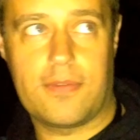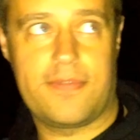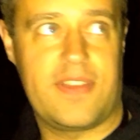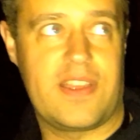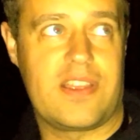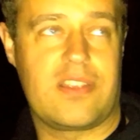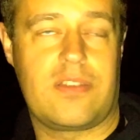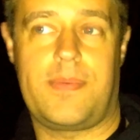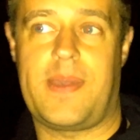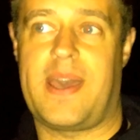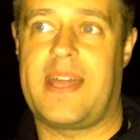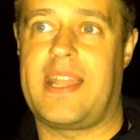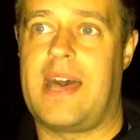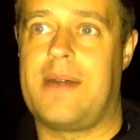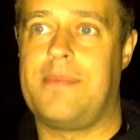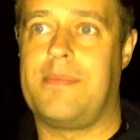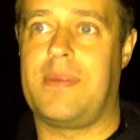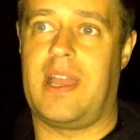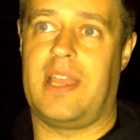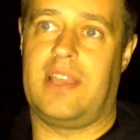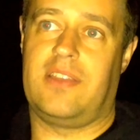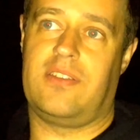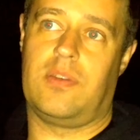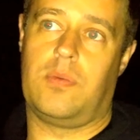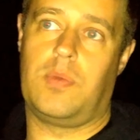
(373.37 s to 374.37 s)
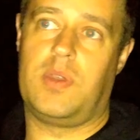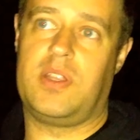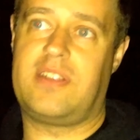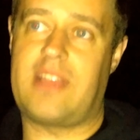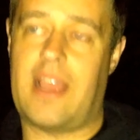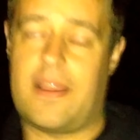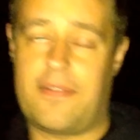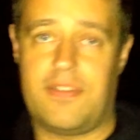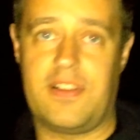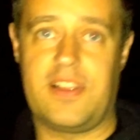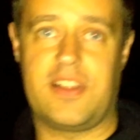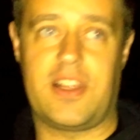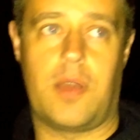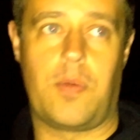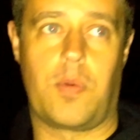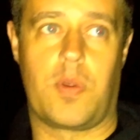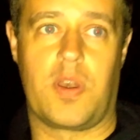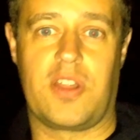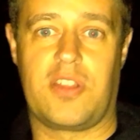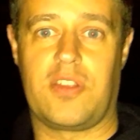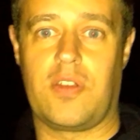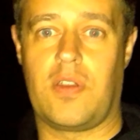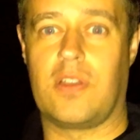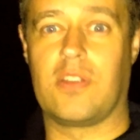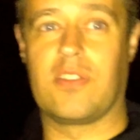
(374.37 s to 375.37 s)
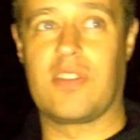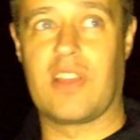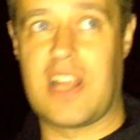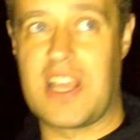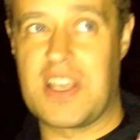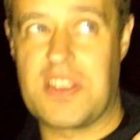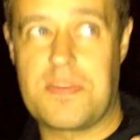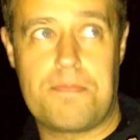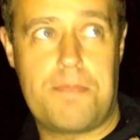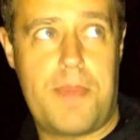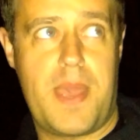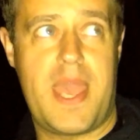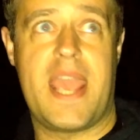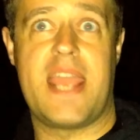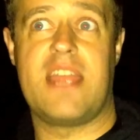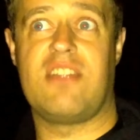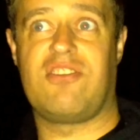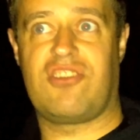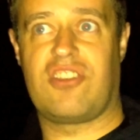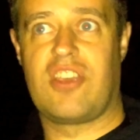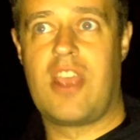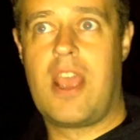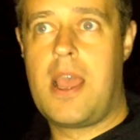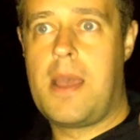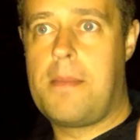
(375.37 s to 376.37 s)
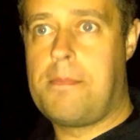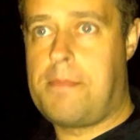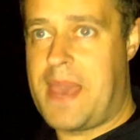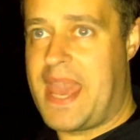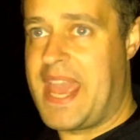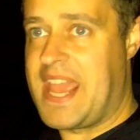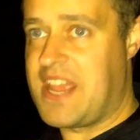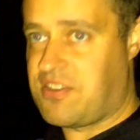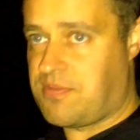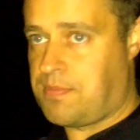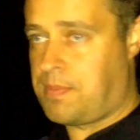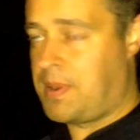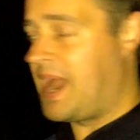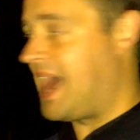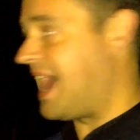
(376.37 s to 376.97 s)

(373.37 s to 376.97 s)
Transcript: good things about that maze that we definitely don't want to do it until it's pitch